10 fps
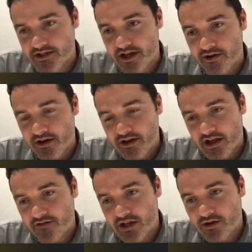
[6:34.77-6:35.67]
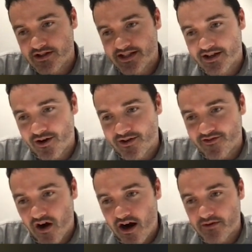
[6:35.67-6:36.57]
So if you looked in our
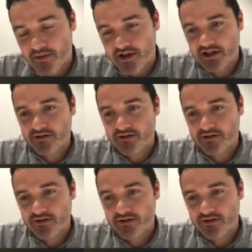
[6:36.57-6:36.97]
environment,